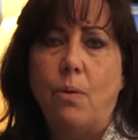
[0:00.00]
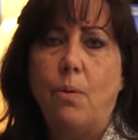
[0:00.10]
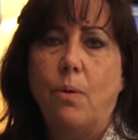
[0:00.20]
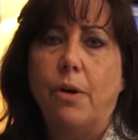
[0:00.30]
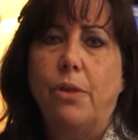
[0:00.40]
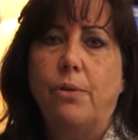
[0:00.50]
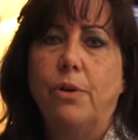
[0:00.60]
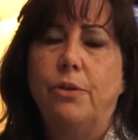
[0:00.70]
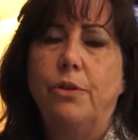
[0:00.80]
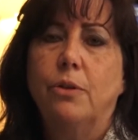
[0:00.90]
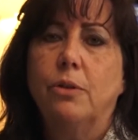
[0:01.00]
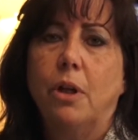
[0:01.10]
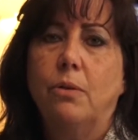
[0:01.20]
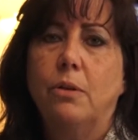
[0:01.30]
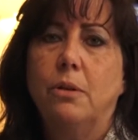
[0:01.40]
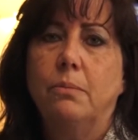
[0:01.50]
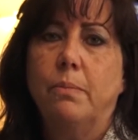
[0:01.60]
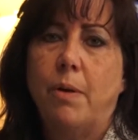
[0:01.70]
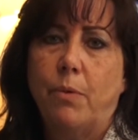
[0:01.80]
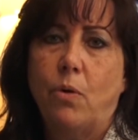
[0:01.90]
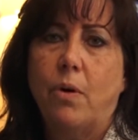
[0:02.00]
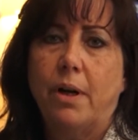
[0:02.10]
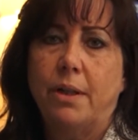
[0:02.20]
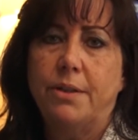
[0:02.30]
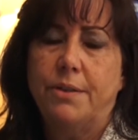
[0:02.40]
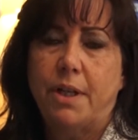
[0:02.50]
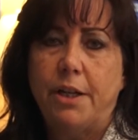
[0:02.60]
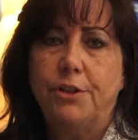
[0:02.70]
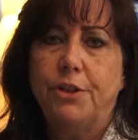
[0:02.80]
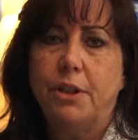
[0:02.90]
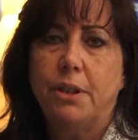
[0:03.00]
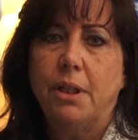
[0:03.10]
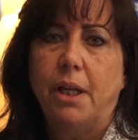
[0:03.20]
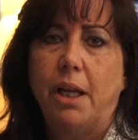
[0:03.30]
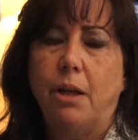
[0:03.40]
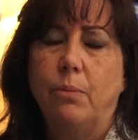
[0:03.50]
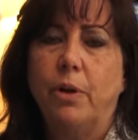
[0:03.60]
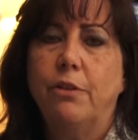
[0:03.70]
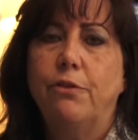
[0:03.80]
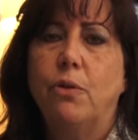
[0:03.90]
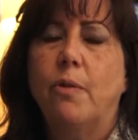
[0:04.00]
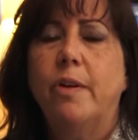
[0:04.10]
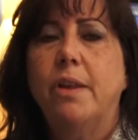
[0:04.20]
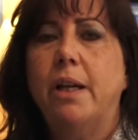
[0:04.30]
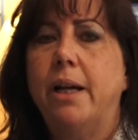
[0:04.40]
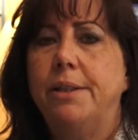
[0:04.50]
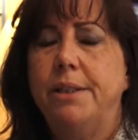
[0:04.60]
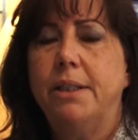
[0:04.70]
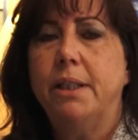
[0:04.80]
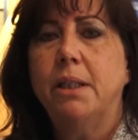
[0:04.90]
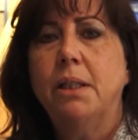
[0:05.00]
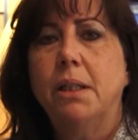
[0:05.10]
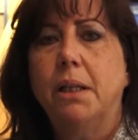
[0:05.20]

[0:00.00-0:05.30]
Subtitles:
or through your local member organization and bring forward the idea,